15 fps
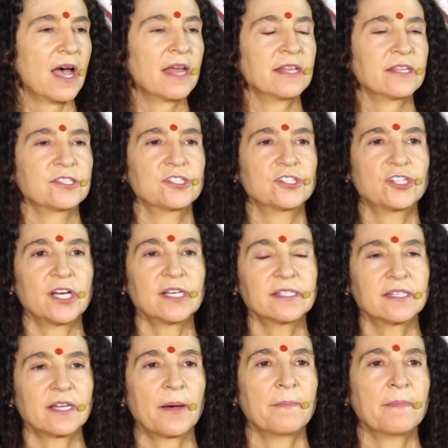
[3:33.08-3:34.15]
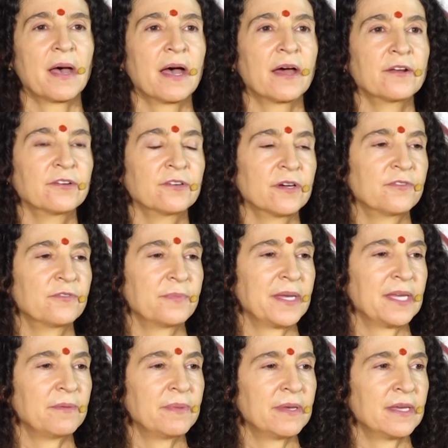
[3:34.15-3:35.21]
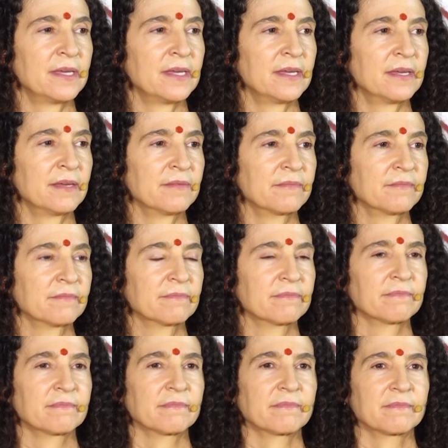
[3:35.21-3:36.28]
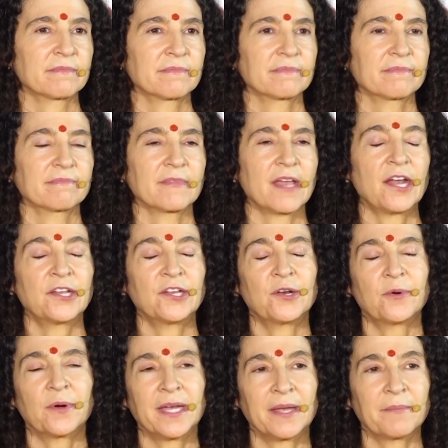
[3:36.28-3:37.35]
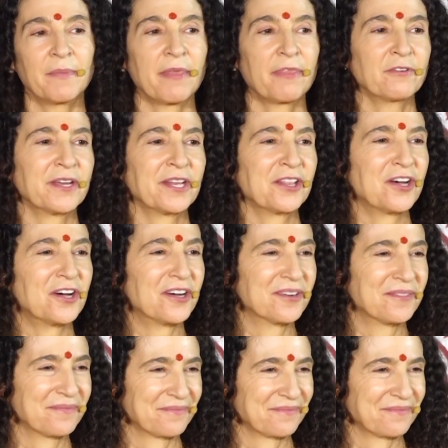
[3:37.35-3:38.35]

and it's just a matter of maybe an annoying mother-in-law,